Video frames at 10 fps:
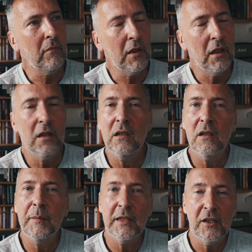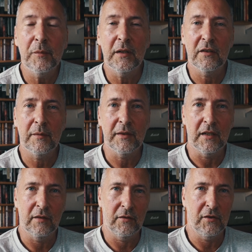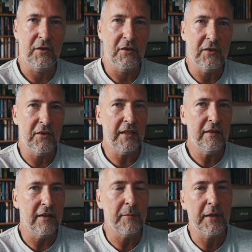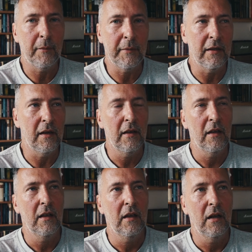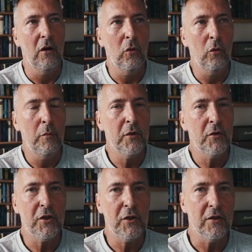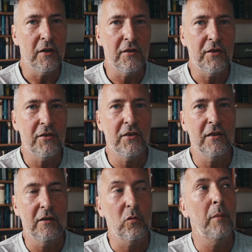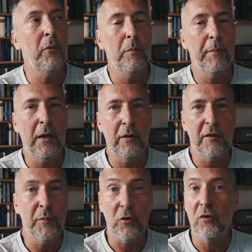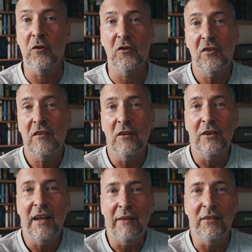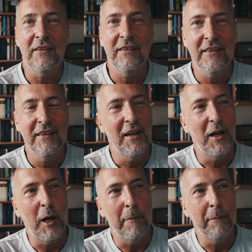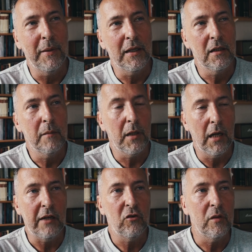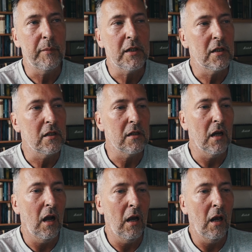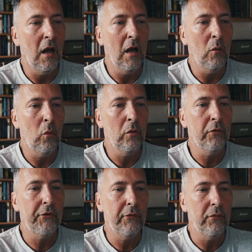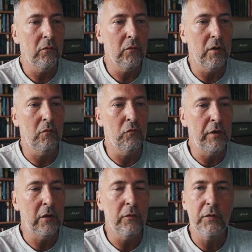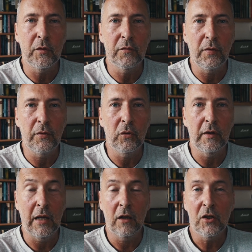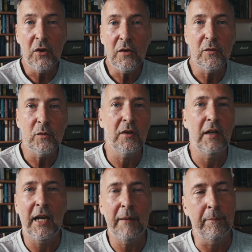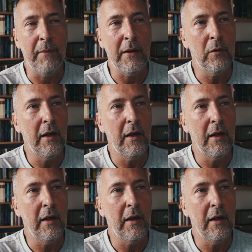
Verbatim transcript: I don't know about you, but something I've noticed is the internet's becoming almost useless. So I bought buy all these books not just to look clever, um, but but actually because I I want real food for thought. Now I knew this was going to happen. How